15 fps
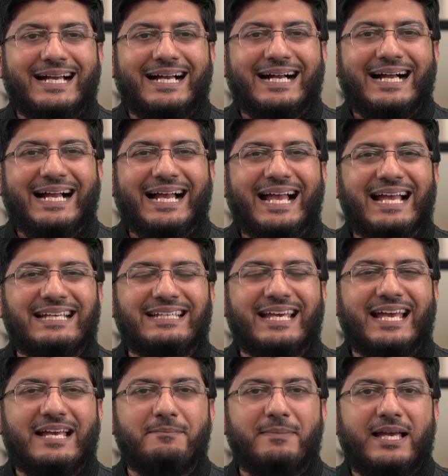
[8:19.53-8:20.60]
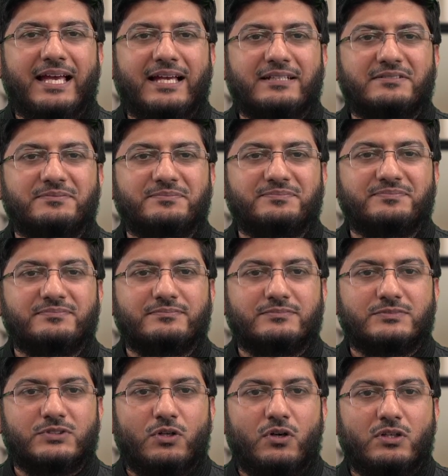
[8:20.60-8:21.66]
Hakama.
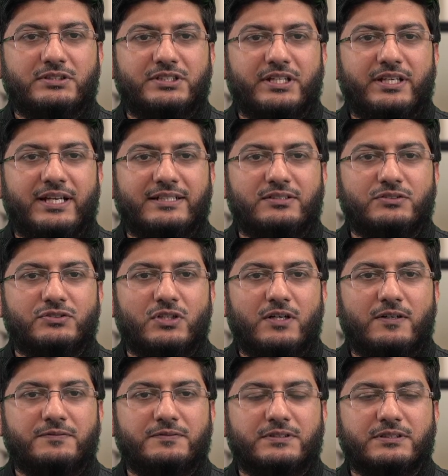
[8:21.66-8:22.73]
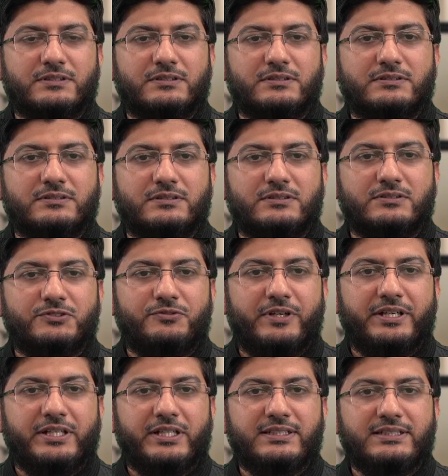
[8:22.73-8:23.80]
All three letters soft. It's
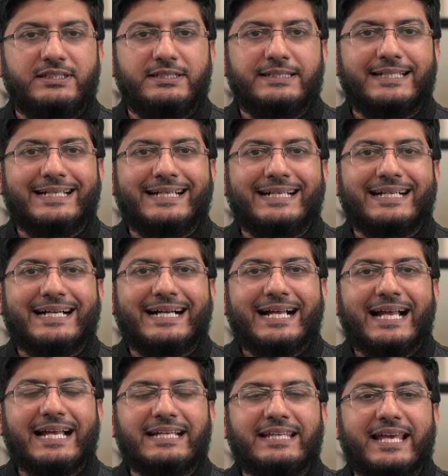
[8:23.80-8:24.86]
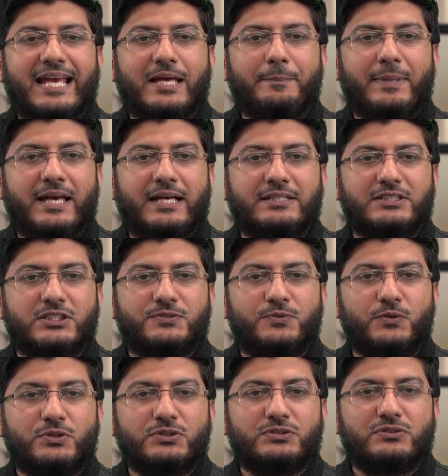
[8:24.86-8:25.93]
very easy. Hakama. Just
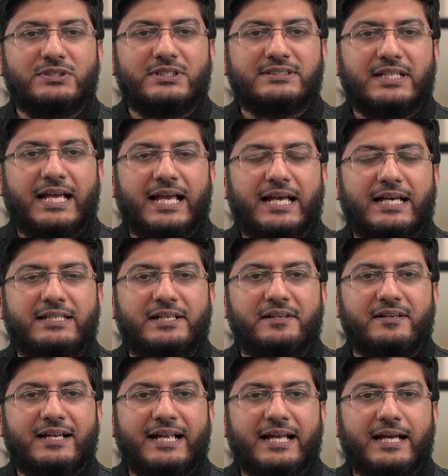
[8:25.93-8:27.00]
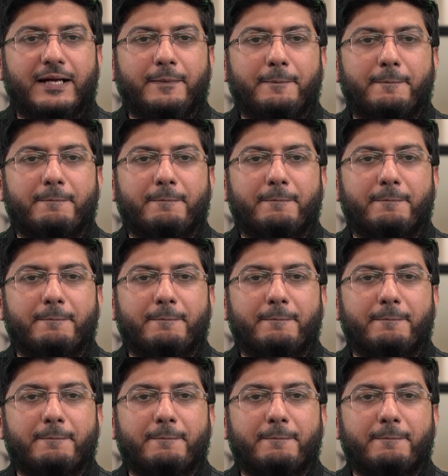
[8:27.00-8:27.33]
focus on this ha. Letter ha.